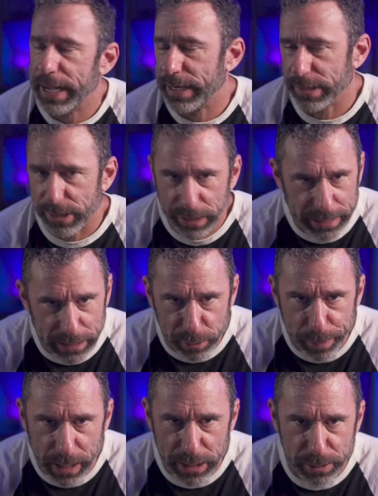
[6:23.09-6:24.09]
and as lean as
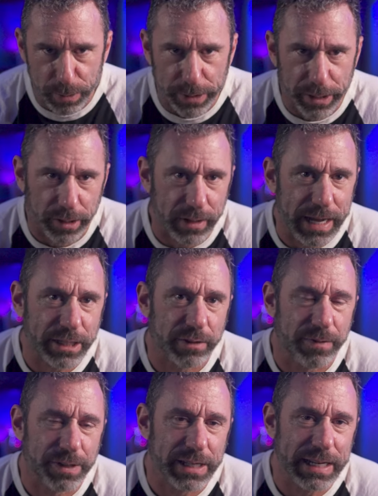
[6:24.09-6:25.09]
possible here.
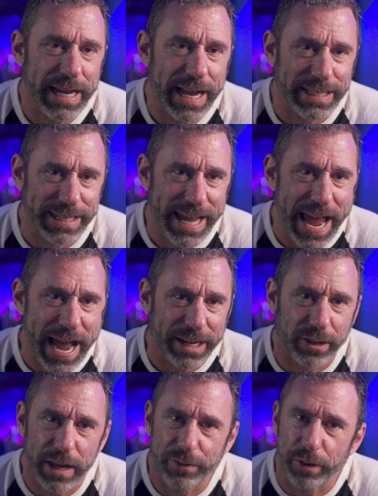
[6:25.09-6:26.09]
Classic physique has has an
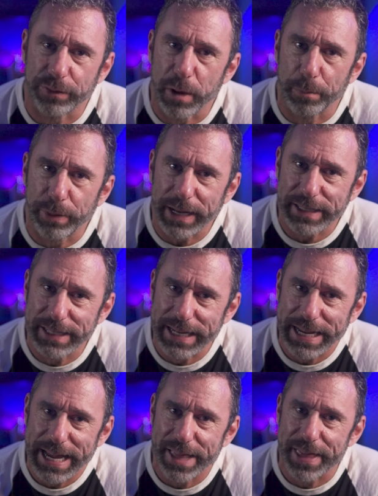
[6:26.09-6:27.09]
added level of
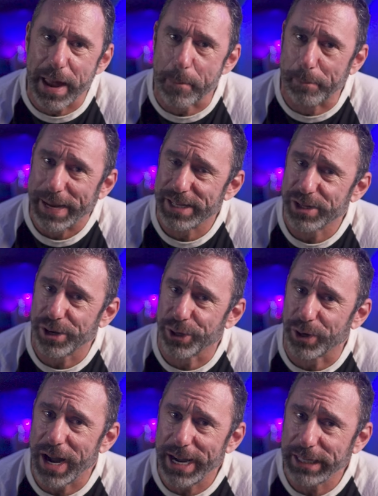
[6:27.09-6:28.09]
complexity in that based on
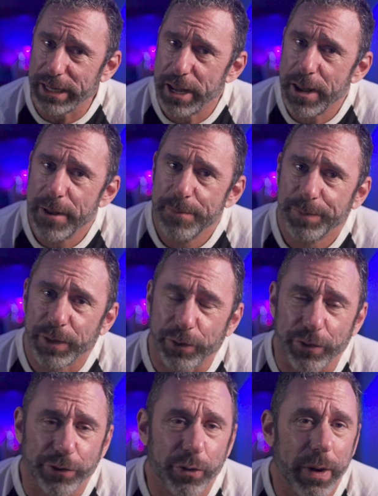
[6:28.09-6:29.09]
your height,
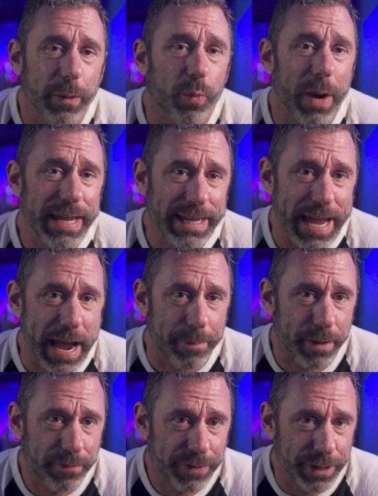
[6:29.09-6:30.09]
there's also a weight
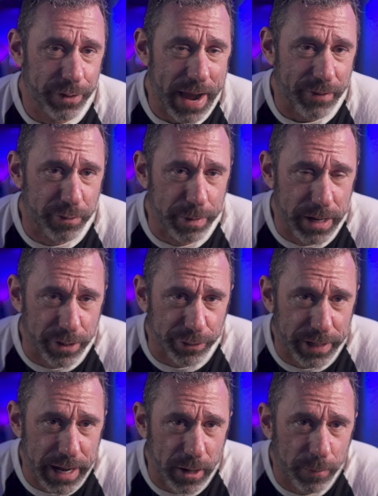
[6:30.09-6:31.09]
cap that you have to be
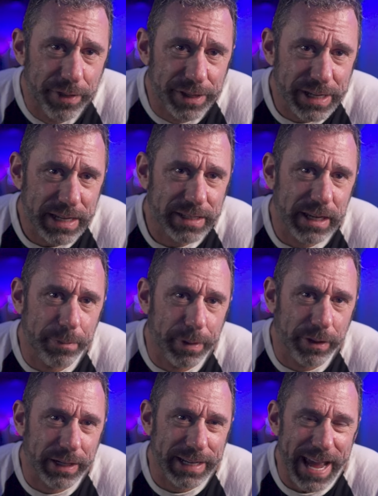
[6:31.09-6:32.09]
under now. This has the
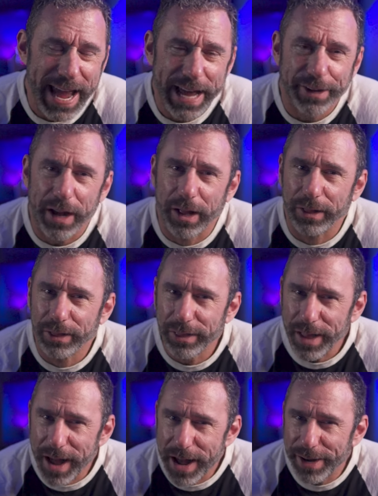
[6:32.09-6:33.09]
ability to add a
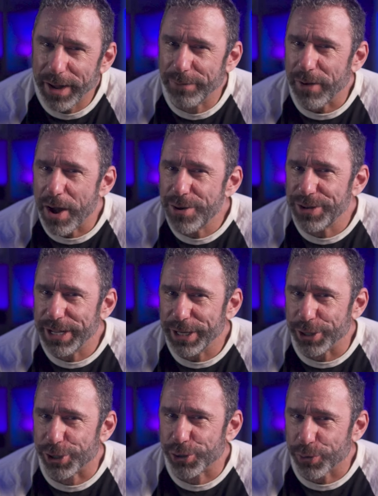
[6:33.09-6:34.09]
lot of
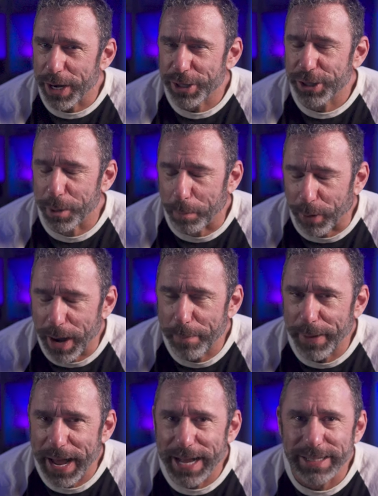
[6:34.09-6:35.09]
unneeded stress to
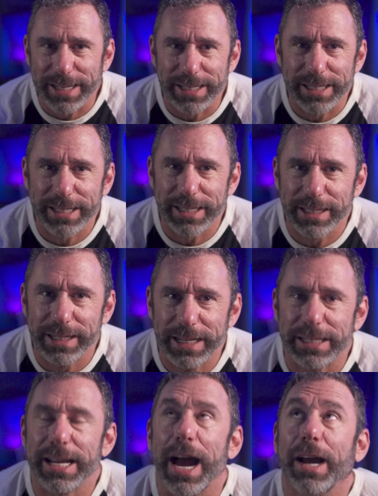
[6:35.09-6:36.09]
prep as it's
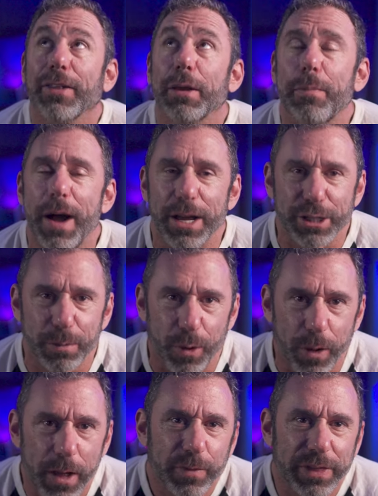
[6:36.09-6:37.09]
entirely
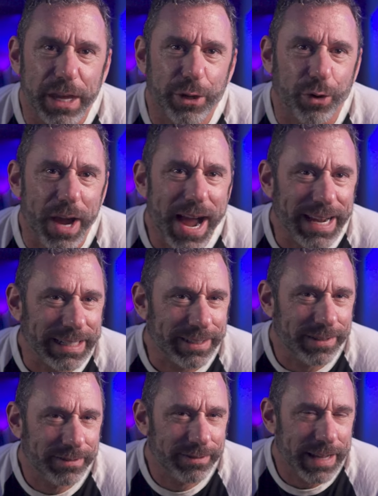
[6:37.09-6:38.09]
possible that your
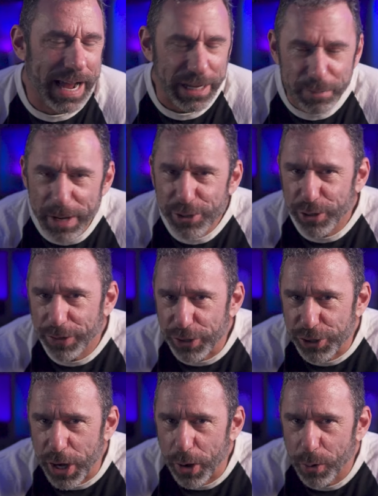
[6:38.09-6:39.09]
height as measured at the
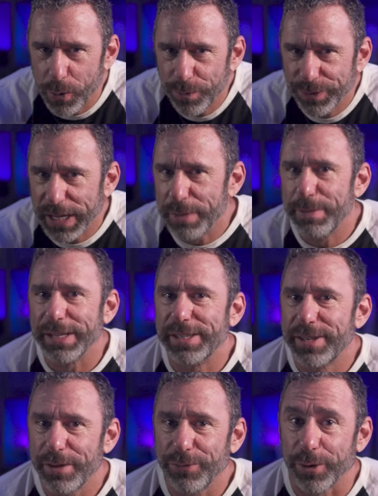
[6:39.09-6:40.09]
show can be
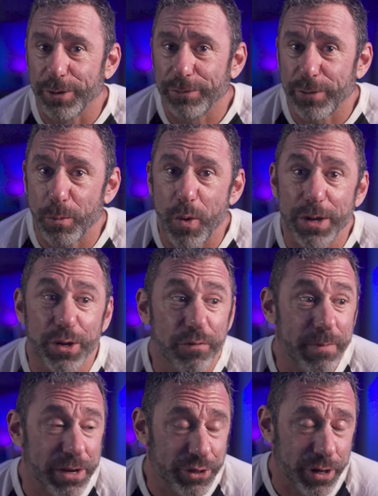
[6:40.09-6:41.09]
different from what
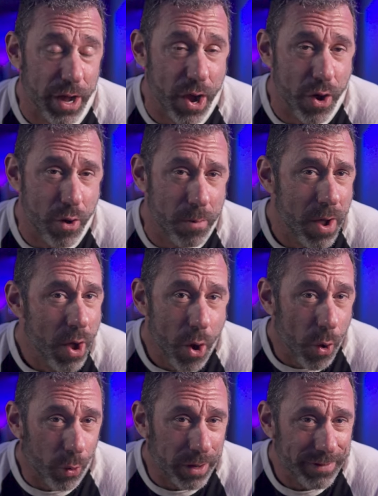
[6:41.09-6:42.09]
you've measured at home
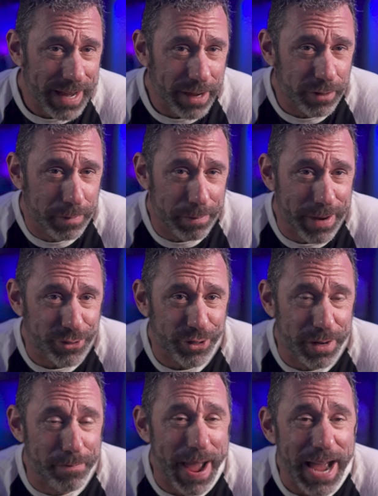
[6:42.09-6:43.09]
or even how you've been
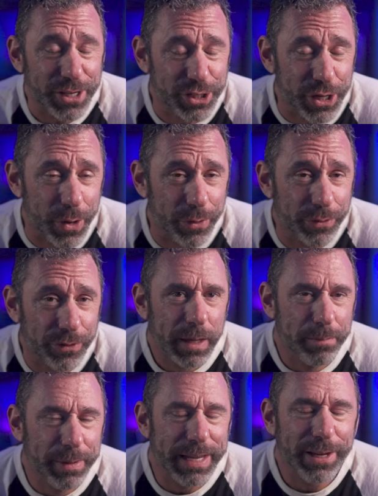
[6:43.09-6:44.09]
measured in past shows.
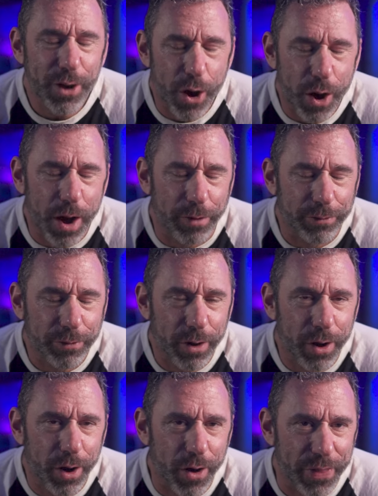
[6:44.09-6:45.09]
Being off
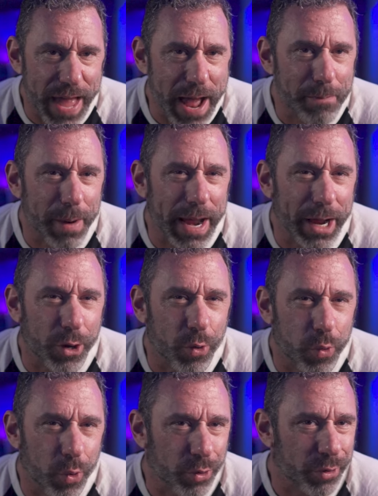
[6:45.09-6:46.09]
on that by a
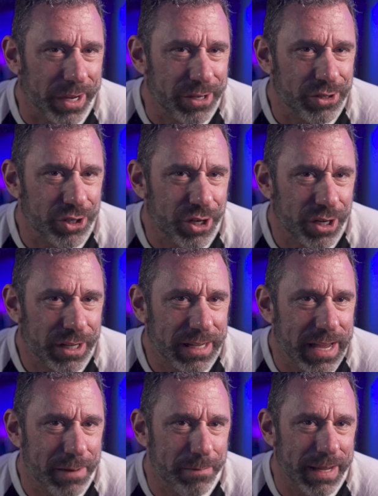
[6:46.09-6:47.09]
quarter inch
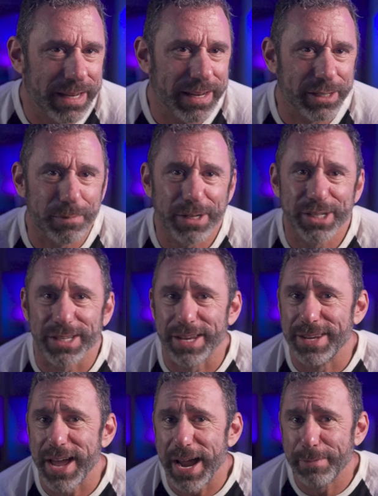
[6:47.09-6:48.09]
can mean as much as a
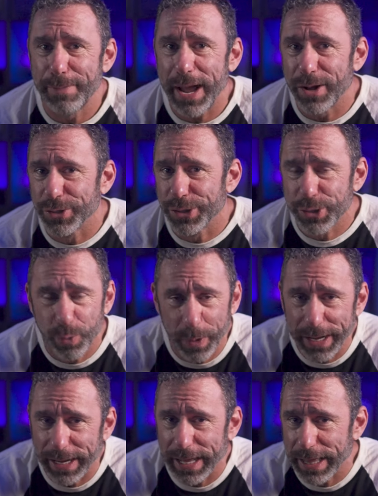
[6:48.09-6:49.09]
nine pound
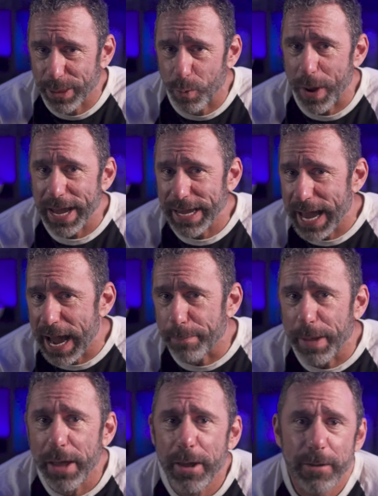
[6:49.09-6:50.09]
swing in the weight
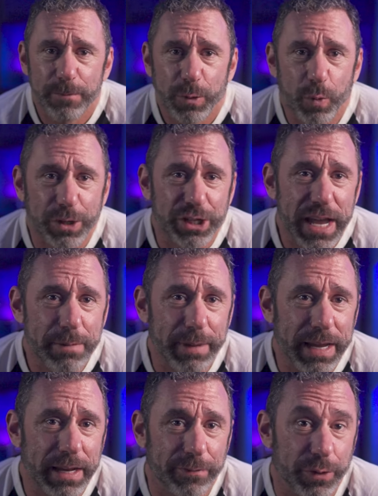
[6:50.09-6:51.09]
cap, which can
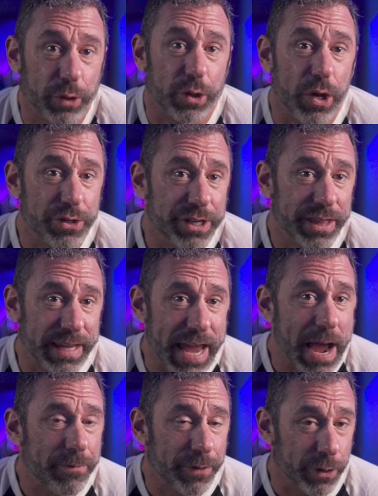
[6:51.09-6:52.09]
mean if you're close to the
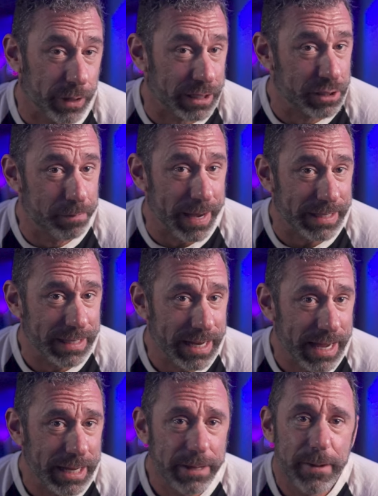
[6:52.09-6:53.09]
cap for your expected
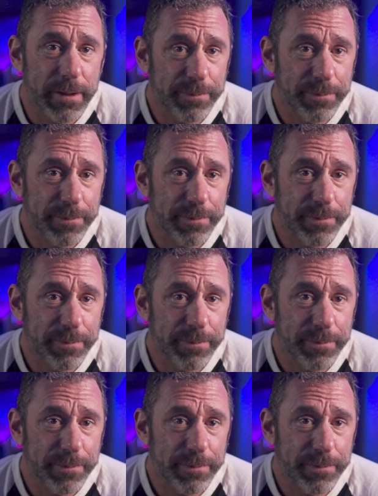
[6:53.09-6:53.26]
height,